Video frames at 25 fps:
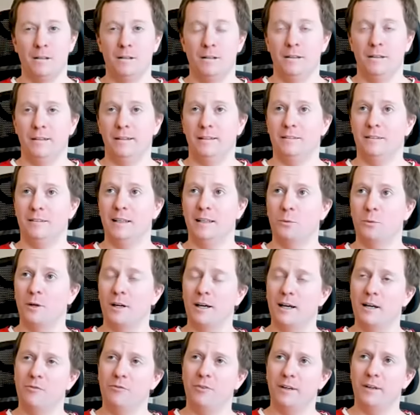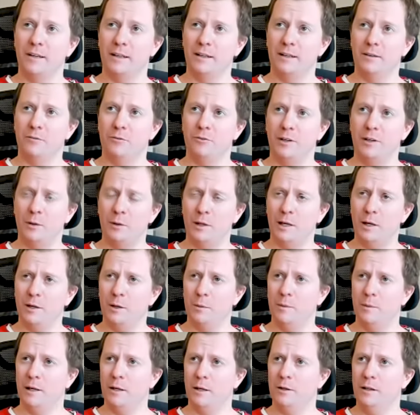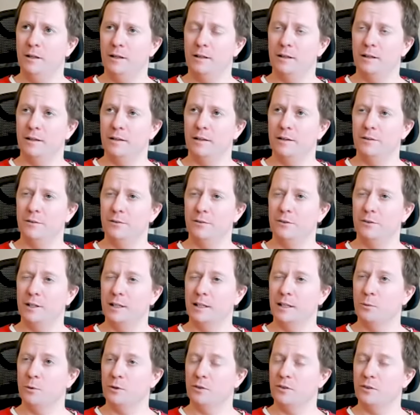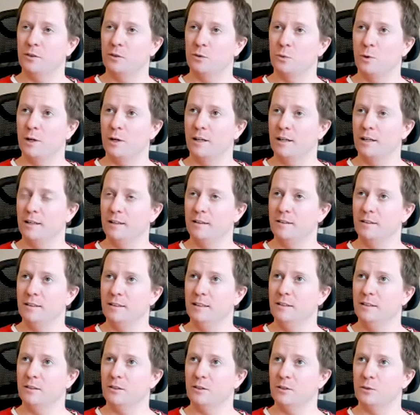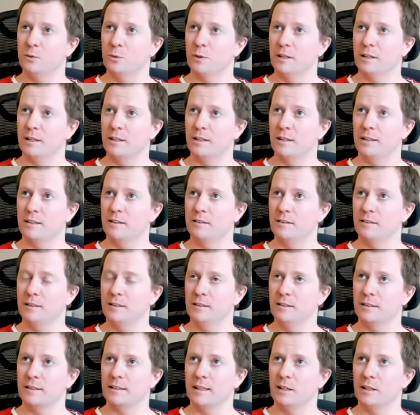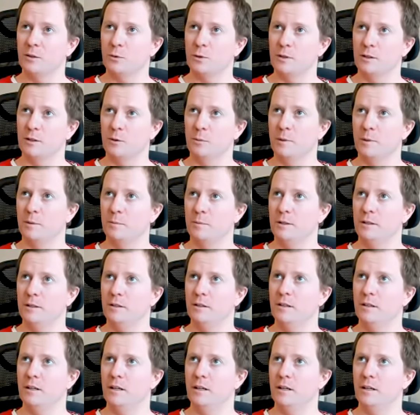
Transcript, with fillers: I think when I find out, found out about it, I, I, think it was in 2018 or 2019. I can't really remember.